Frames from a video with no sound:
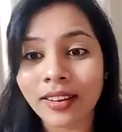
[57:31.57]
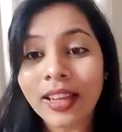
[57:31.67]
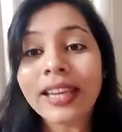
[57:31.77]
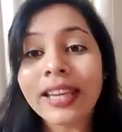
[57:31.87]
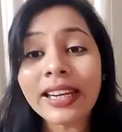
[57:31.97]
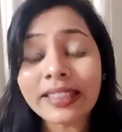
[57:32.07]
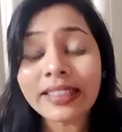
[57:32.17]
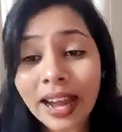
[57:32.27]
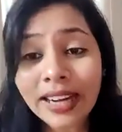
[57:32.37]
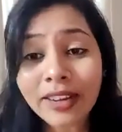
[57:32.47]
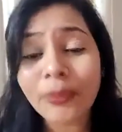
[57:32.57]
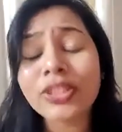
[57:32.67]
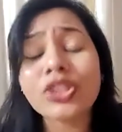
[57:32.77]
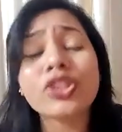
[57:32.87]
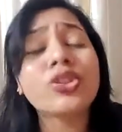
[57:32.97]
He died with
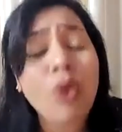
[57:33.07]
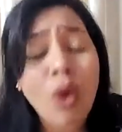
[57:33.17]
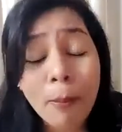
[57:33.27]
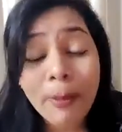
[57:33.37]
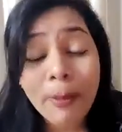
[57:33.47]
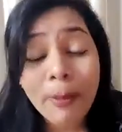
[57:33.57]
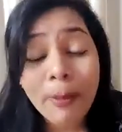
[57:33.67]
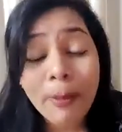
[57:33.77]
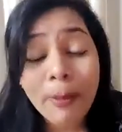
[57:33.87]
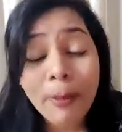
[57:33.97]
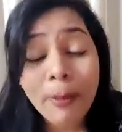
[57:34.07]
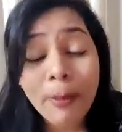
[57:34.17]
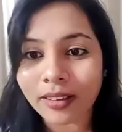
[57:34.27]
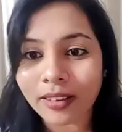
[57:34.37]
so much suffering.